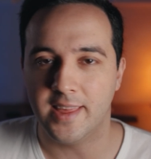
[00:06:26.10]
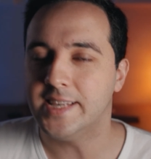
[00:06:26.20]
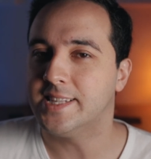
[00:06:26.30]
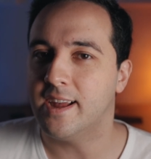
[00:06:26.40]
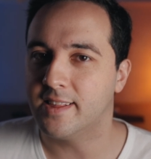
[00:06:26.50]

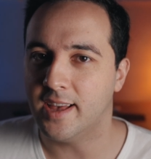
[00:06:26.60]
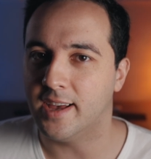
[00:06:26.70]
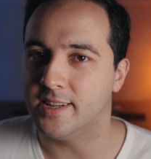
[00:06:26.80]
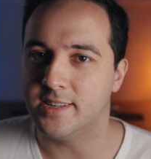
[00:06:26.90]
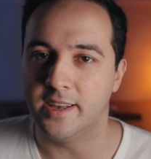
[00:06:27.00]
Things like
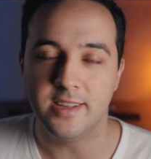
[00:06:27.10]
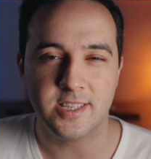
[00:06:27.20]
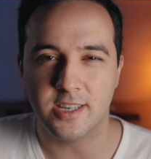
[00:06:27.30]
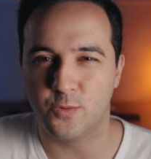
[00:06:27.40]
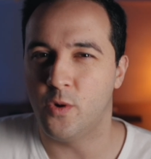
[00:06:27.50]
that. And
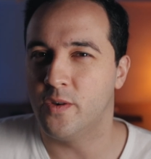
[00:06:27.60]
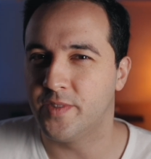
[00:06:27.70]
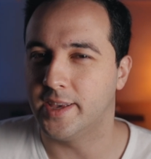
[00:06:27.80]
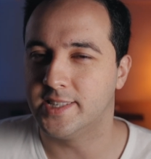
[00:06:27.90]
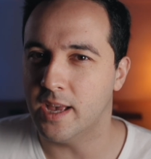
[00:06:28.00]
it's just one
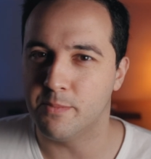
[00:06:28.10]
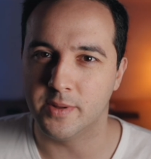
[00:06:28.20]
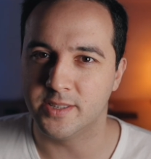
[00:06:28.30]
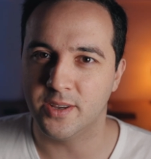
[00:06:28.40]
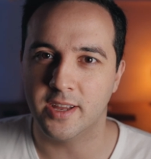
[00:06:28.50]
of the examples.